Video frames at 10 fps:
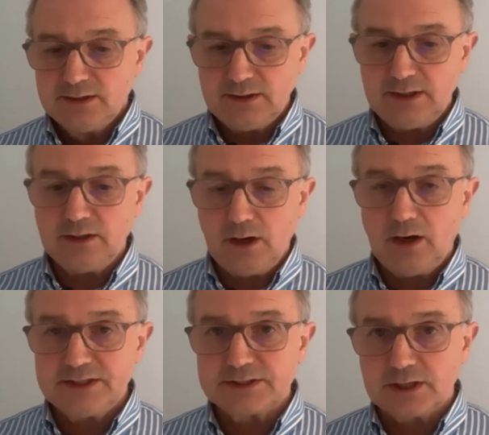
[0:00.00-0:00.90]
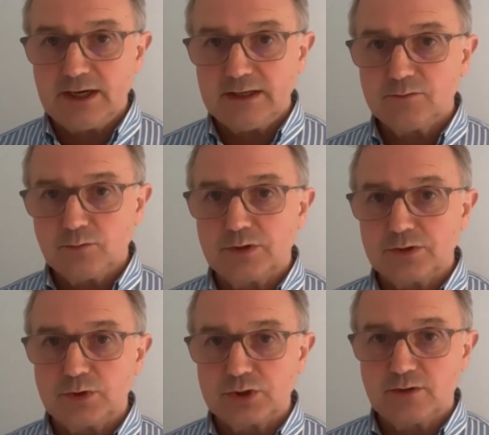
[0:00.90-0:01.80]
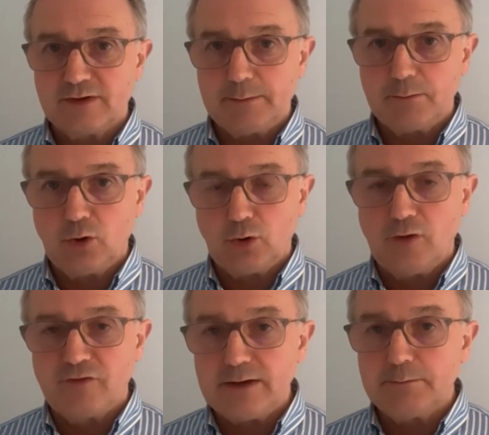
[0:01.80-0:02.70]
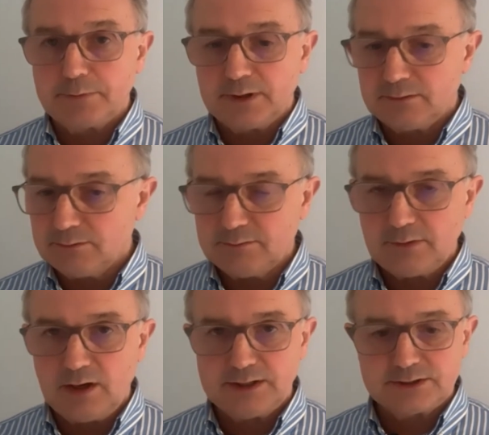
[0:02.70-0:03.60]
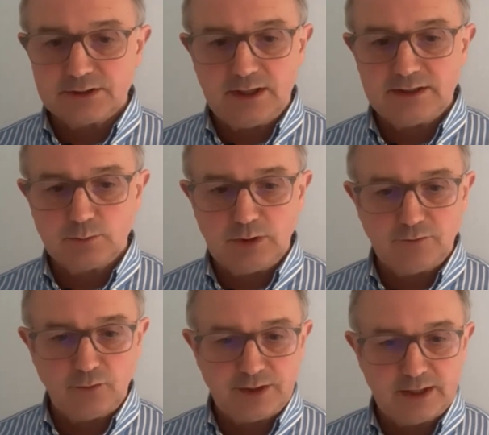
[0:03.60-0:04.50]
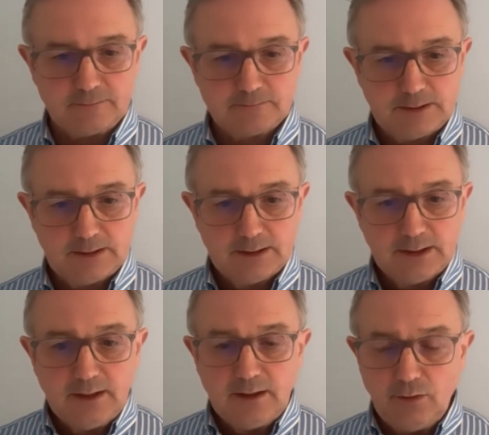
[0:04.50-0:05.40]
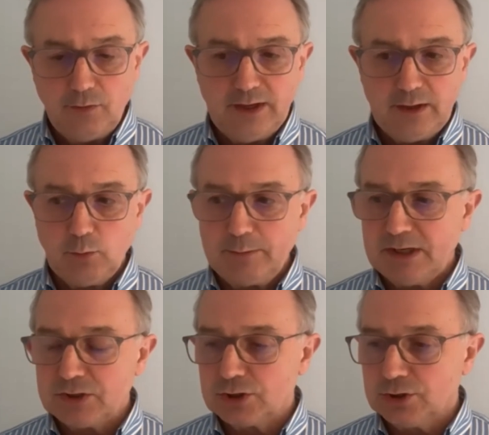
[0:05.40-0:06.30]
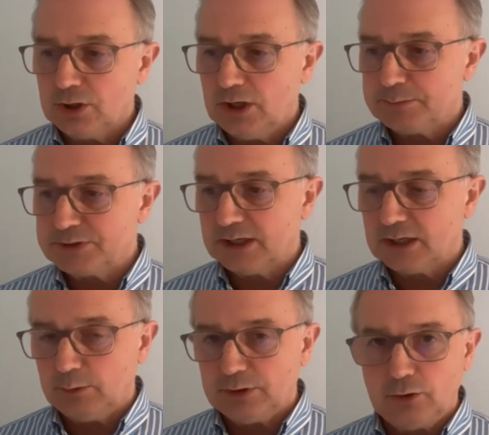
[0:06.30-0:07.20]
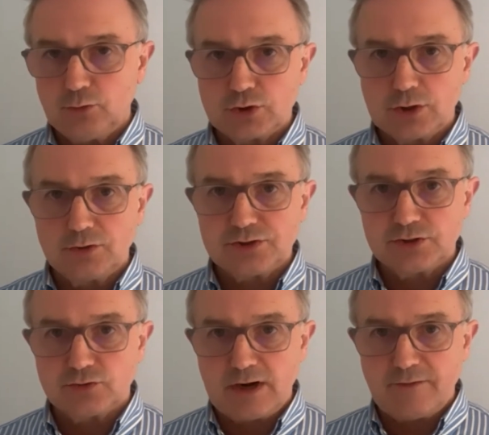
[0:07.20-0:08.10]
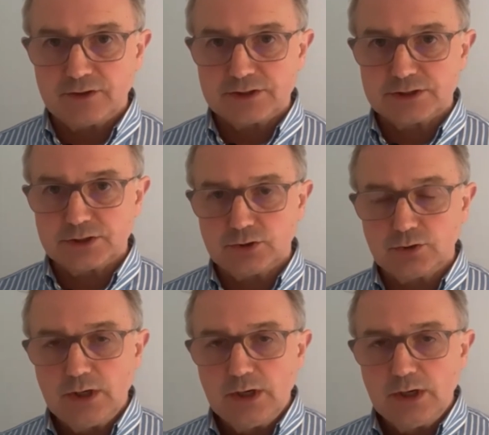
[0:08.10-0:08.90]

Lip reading: in hindsight, we should have had more of it, but hindsight is a wonderful thing. Then we mentioned earlier, particularly with Luke Johnson's reference to